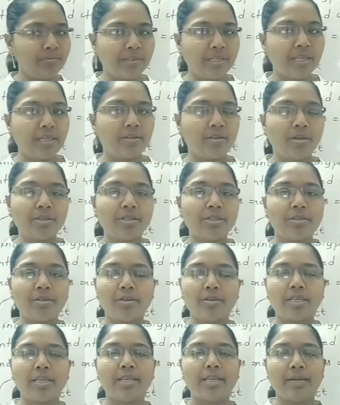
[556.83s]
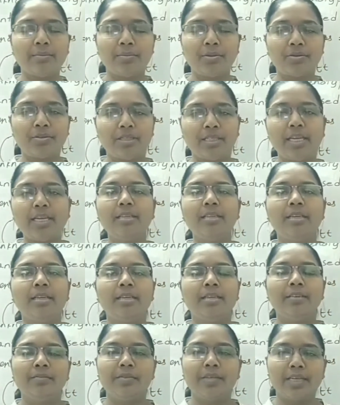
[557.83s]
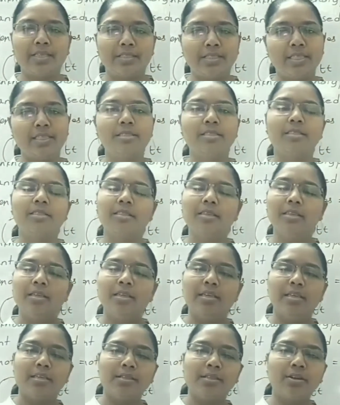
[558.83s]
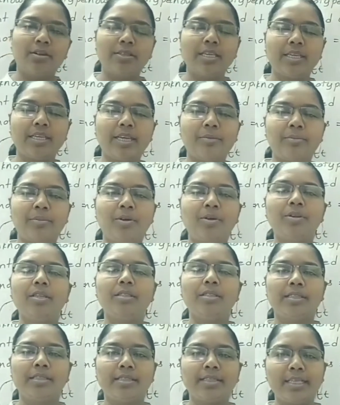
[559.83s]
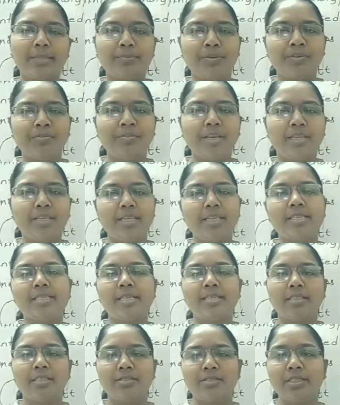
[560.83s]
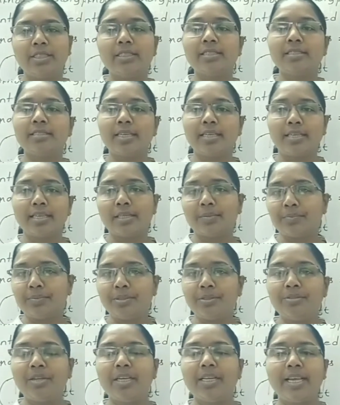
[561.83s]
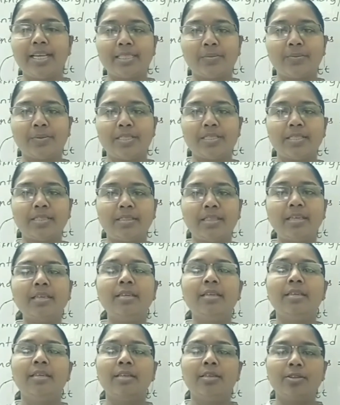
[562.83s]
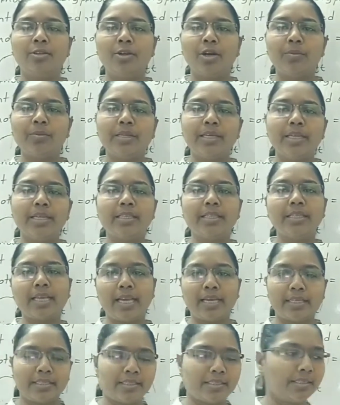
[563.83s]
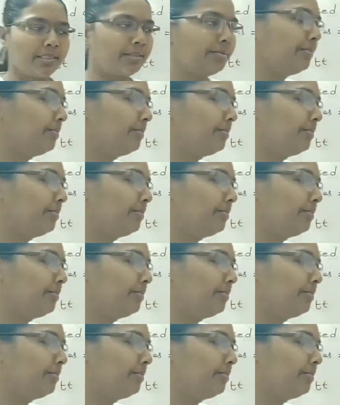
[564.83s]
We are not talking about that. We are just talking about the type of alleles and the genes that are purely expressing the dominant character.